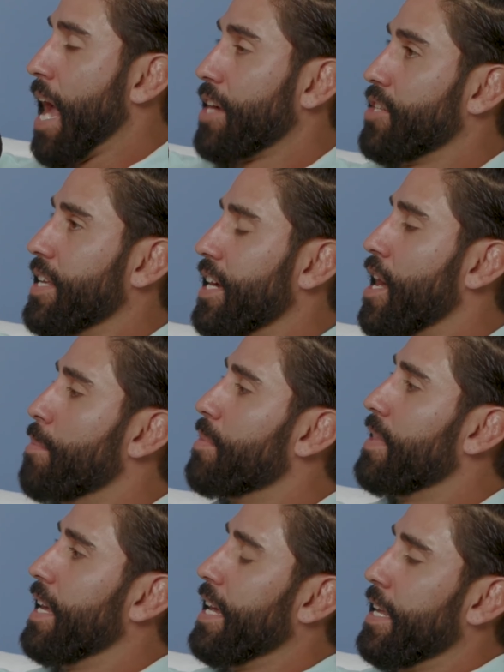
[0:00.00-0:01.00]
actually it
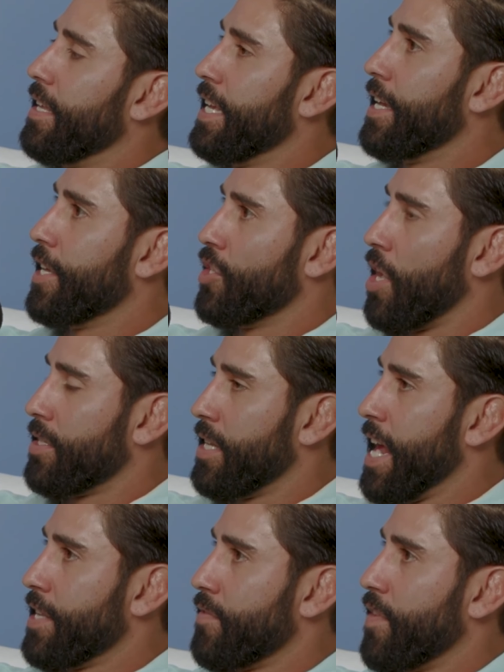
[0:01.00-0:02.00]
comes, Inky
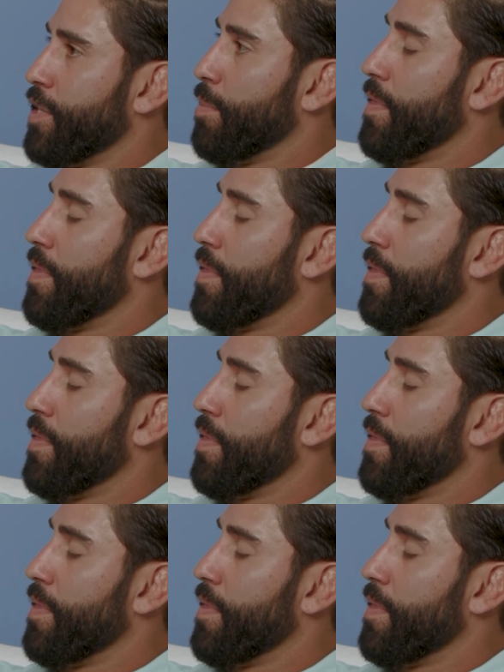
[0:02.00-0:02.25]
Johnson has a phrase,